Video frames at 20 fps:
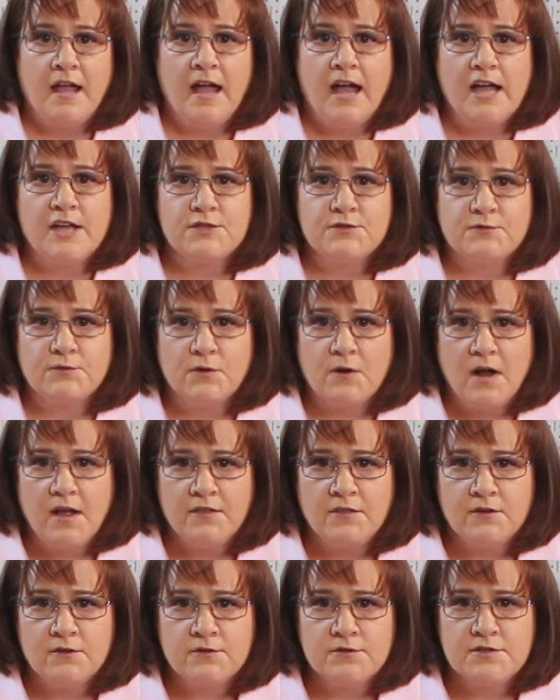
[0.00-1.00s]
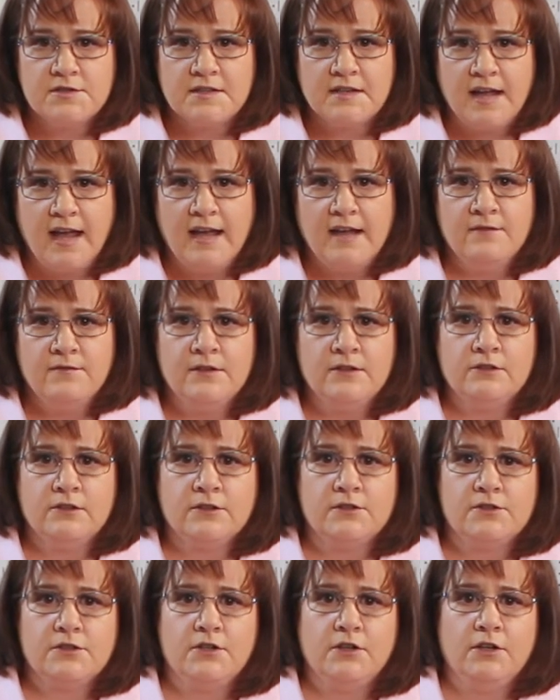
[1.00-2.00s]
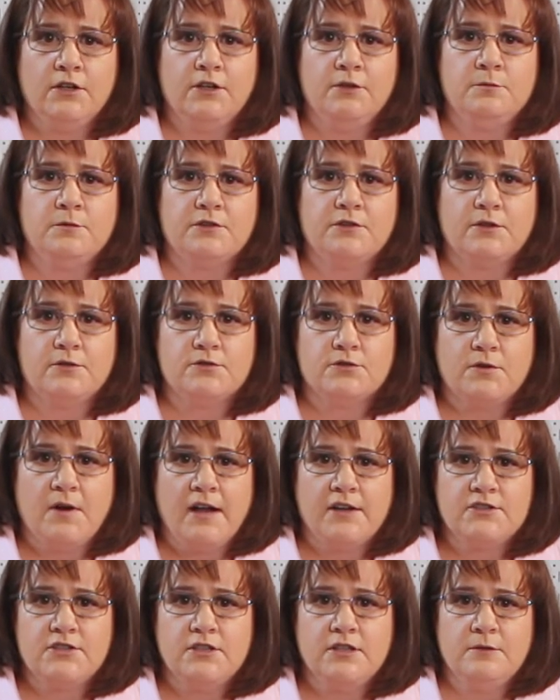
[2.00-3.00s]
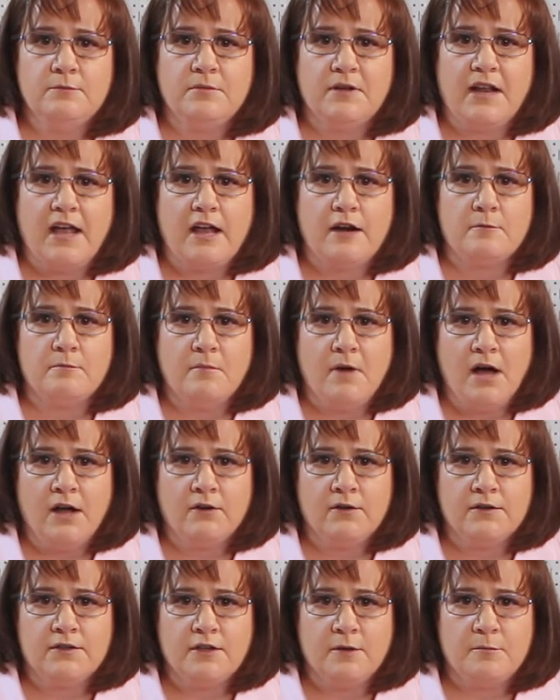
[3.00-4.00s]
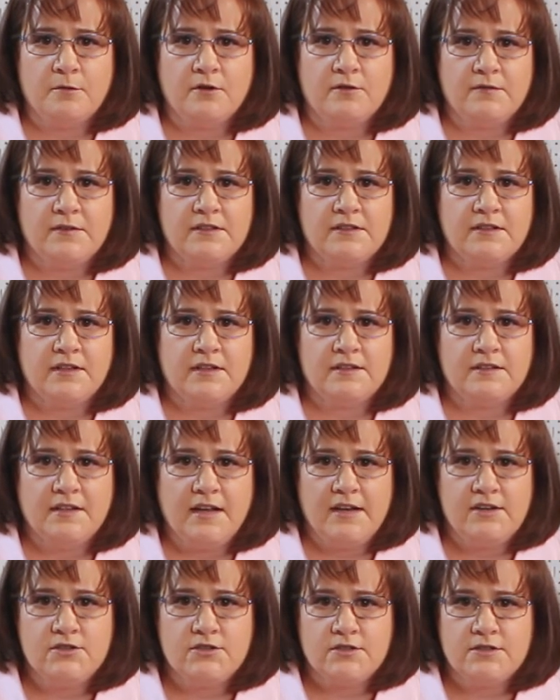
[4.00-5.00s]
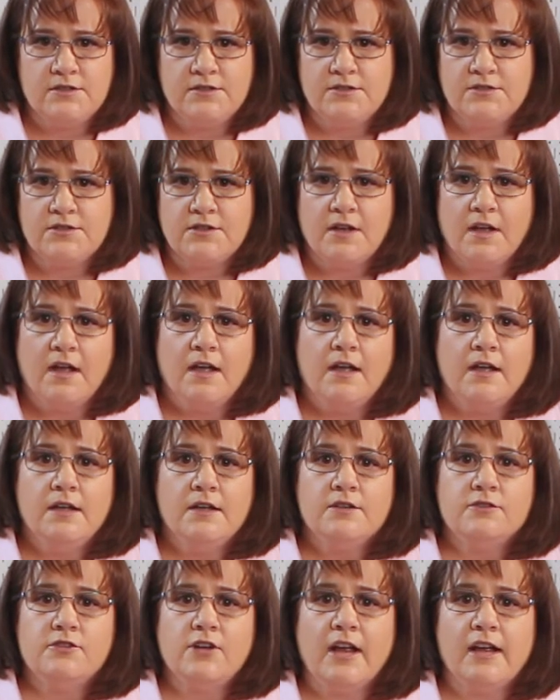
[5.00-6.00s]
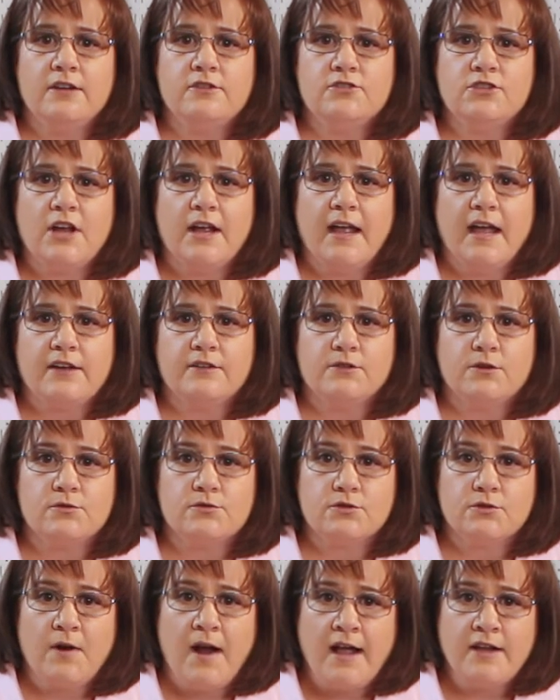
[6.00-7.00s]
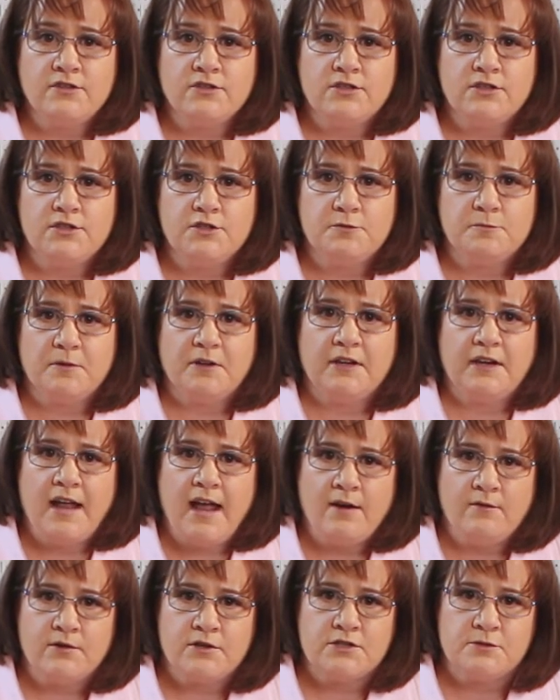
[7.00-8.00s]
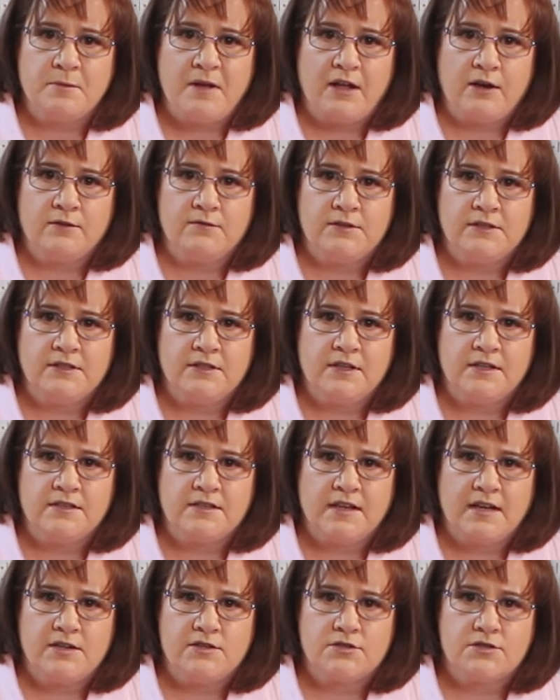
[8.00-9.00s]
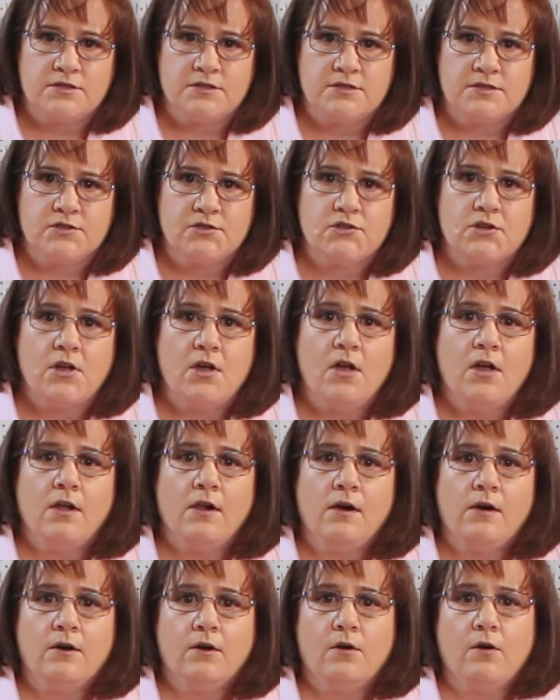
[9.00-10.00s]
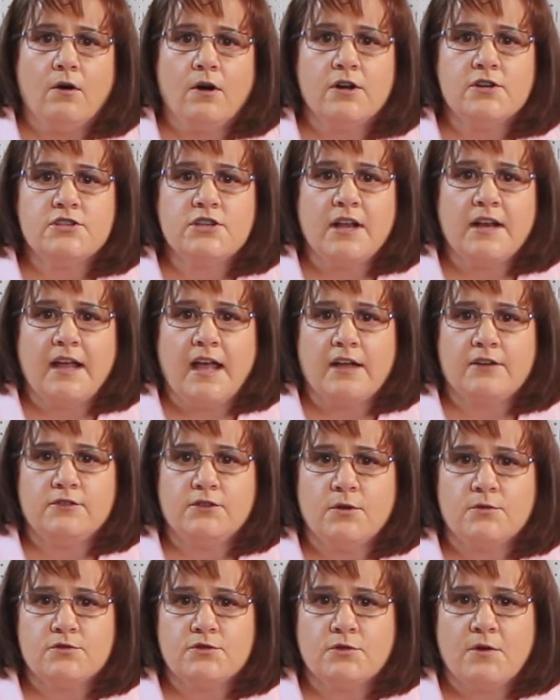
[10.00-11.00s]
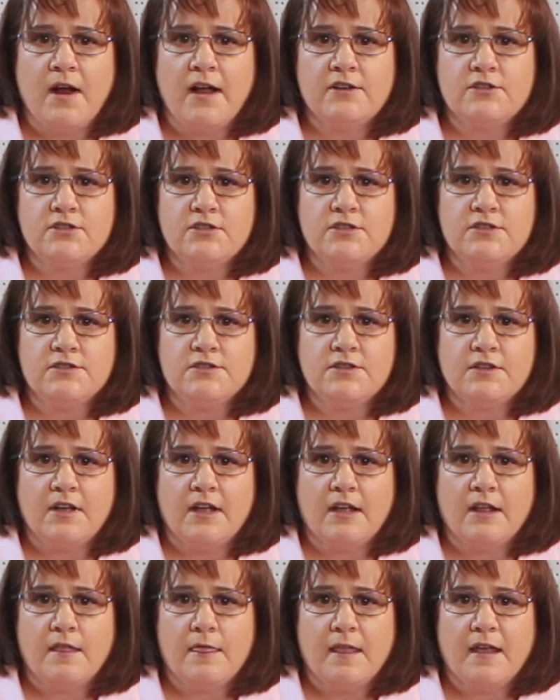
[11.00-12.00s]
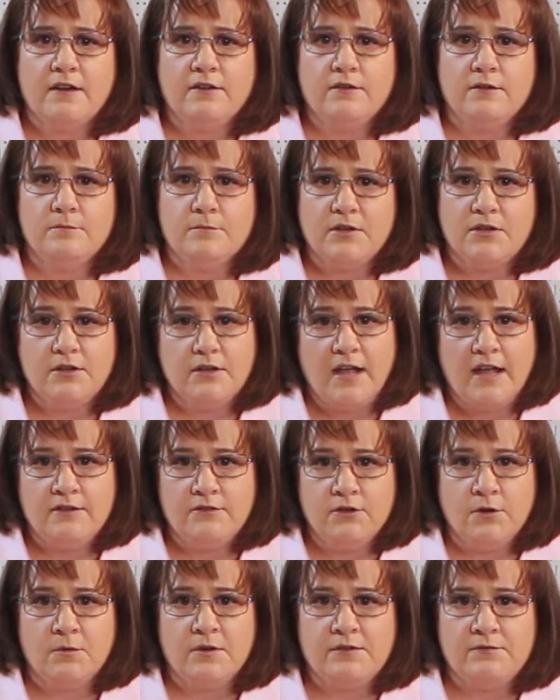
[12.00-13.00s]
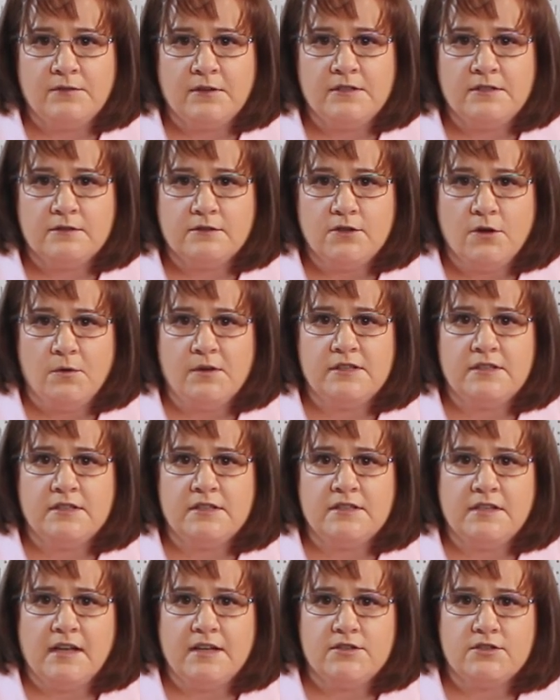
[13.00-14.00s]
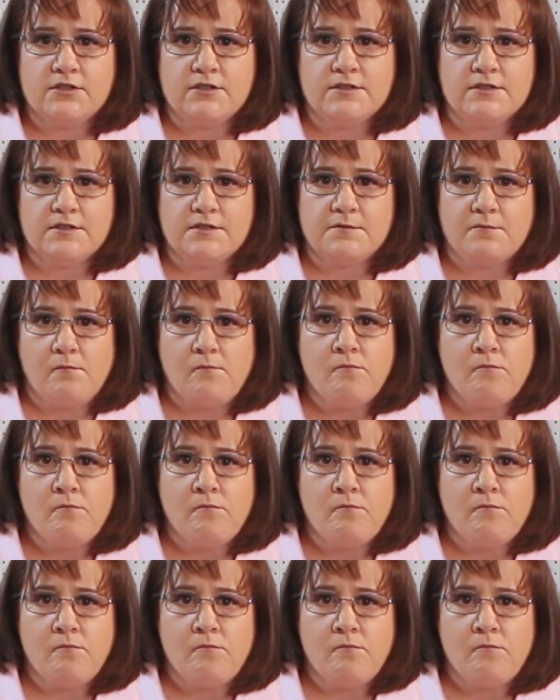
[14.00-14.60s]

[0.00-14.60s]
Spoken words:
As for others, the Ava looked good with no scratching, but had a moderate number of indentations. J&J had no scratches, but an average amount of indentations. Orajet had no scratches and no indentations.